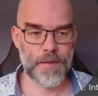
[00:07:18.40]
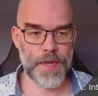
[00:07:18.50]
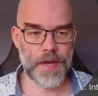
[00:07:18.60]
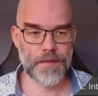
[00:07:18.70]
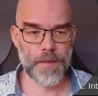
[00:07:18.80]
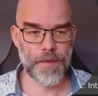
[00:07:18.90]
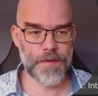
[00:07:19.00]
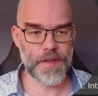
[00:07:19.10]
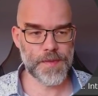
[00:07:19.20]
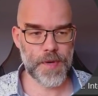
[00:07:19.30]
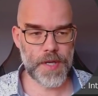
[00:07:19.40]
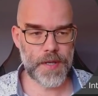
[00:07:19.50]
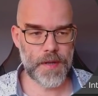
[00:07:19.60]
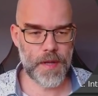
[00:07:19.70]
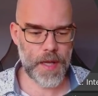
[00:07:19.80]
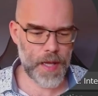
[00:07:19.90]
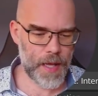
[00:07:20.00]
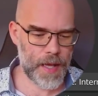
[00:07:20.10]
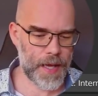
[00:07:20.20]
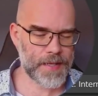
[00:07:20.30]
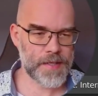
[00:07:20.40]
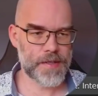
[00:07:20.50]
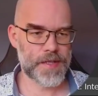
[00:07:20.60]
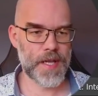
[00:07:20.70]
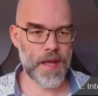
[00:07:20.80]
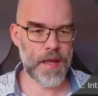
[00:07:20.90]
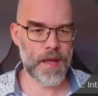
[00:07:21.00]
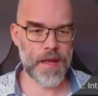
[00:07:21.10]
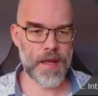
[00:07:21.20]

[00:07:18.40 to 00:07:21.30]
We can remove this print and just say